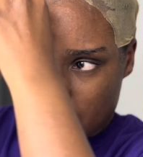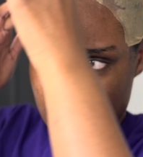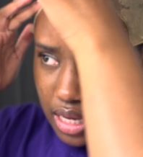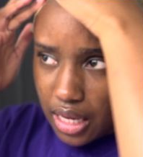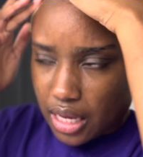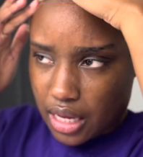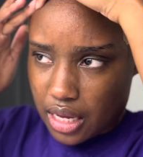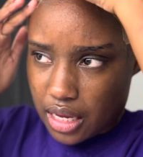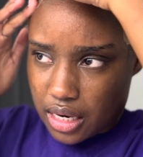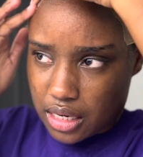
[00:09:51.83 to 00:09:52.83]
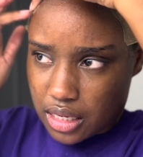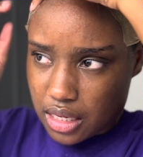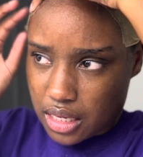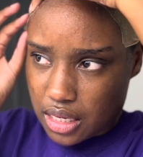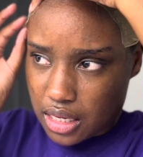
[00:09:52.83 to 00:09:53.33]
and
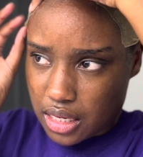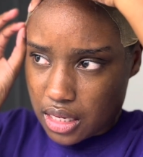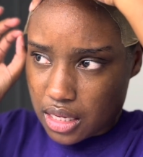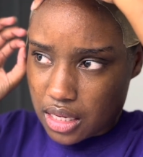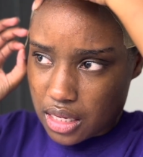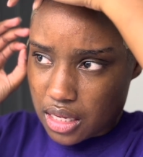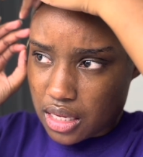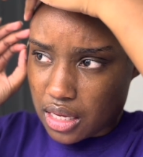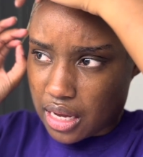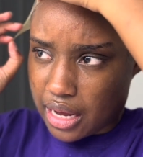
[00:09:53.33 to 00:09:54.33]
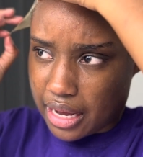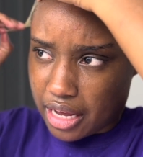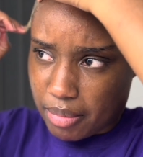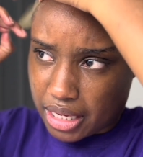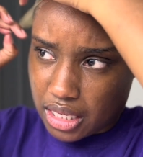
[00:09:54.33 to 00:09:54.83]
I had
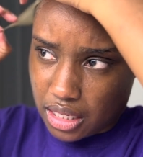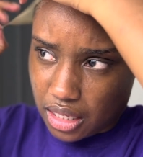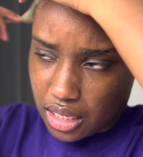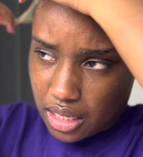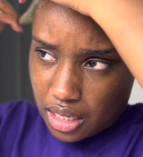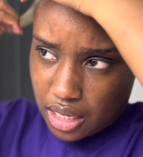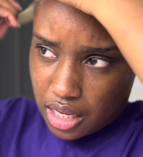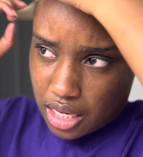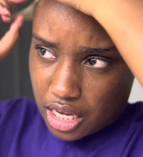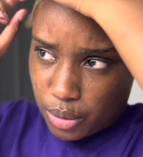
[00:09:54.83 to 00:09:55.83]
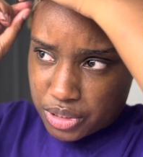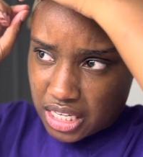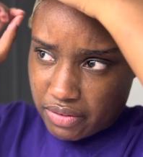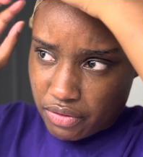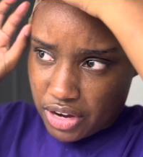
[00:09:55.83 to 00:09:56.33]
my kid. It was
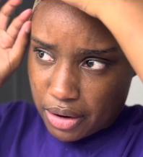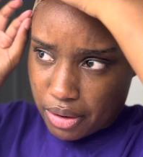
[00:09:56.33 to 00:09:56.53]
giving very